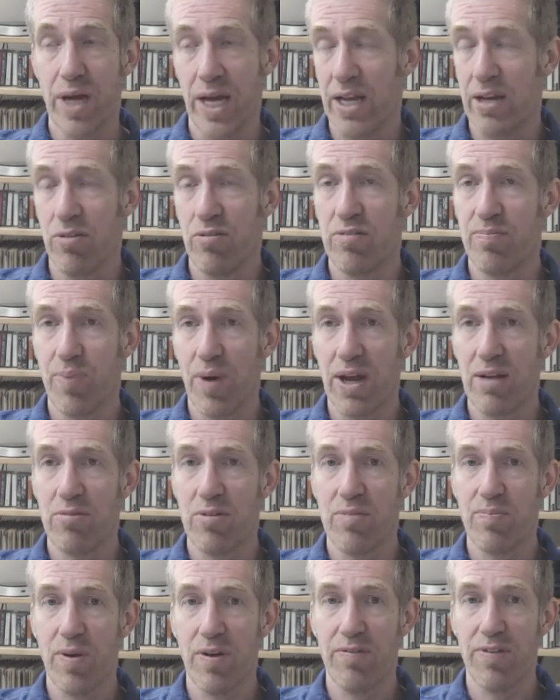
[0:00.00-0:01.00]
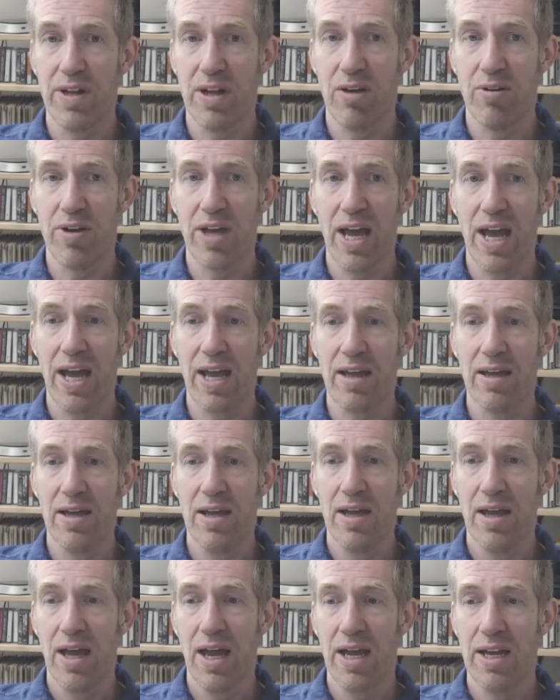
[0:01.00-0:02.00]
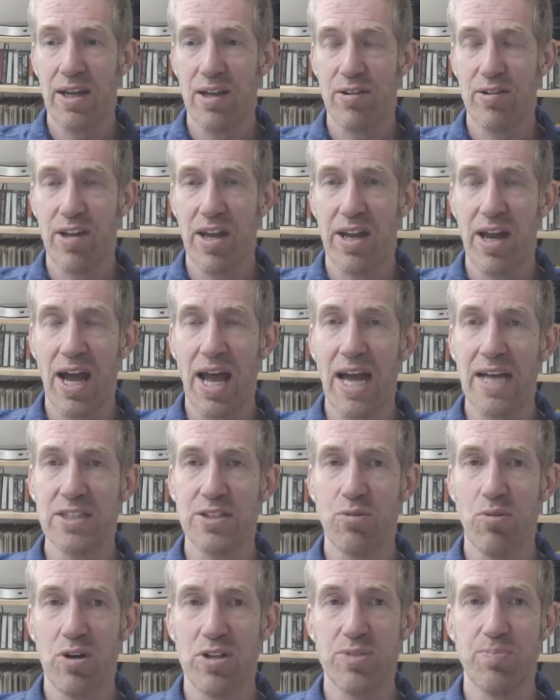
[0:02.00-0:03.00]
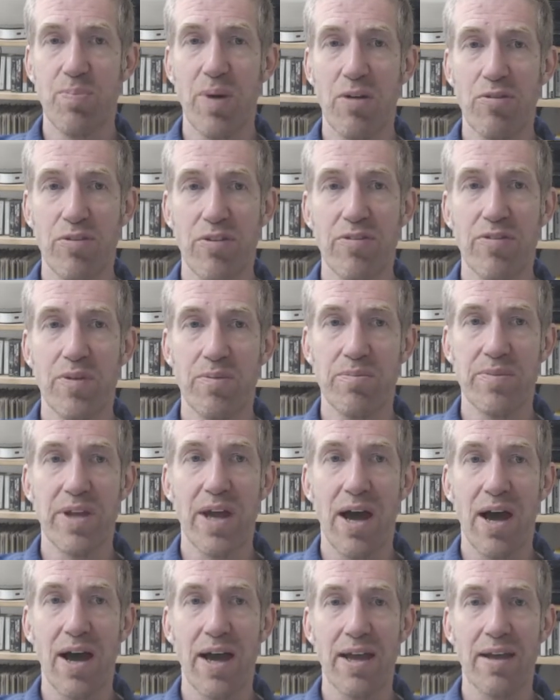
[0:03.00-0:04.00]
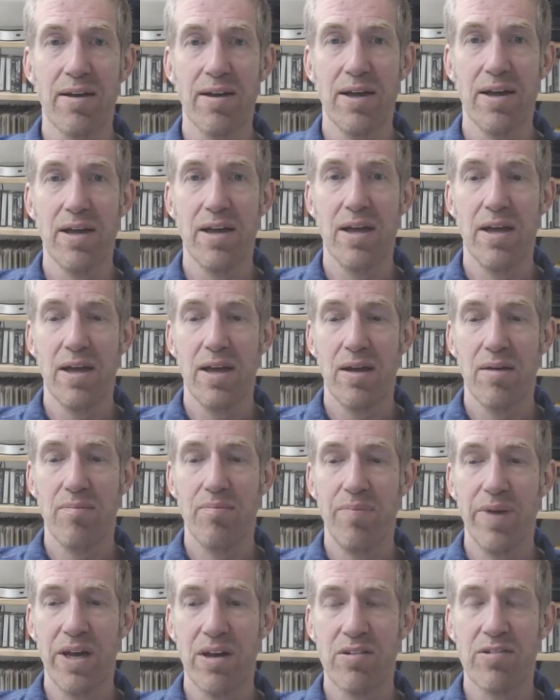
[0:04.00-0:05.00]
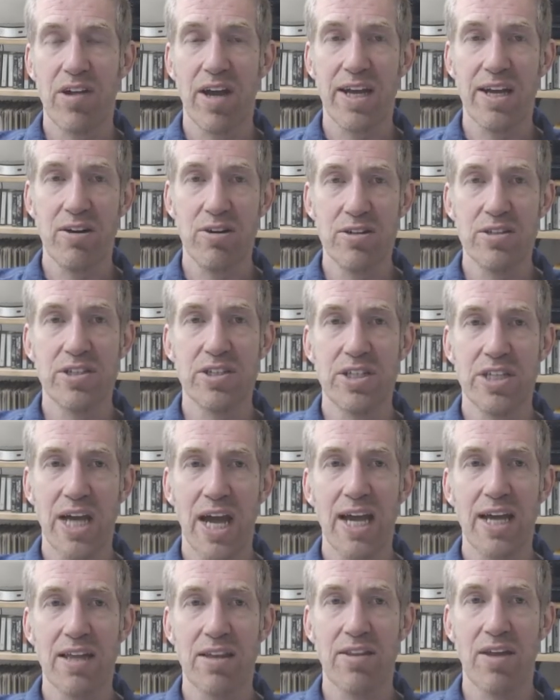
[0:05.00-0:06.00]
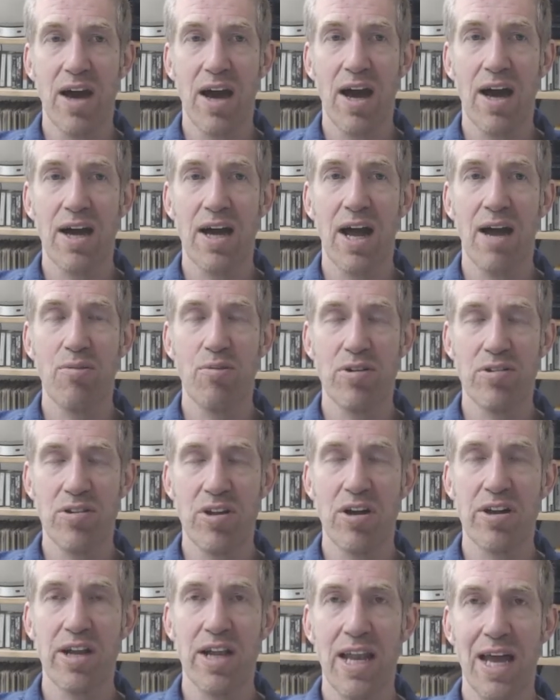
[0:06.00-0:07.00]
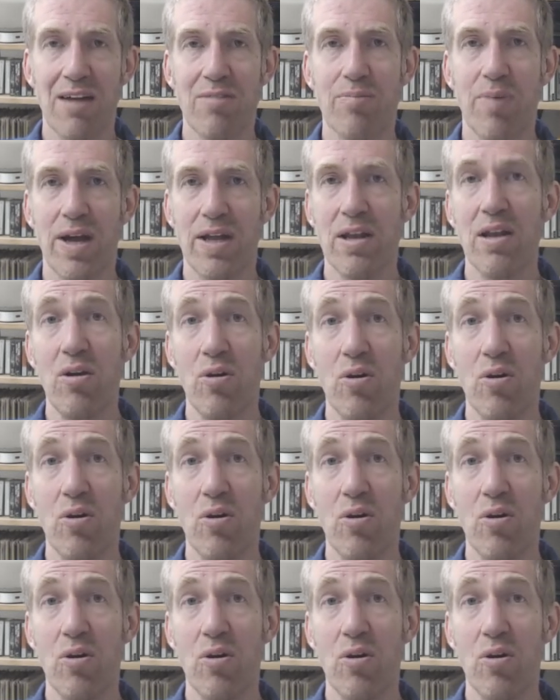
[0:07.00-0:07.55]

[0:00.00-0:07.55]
and whose brain was perfectly okay. And he said, I had to watch both of them die because I couldn't take the heart. I was not allowed by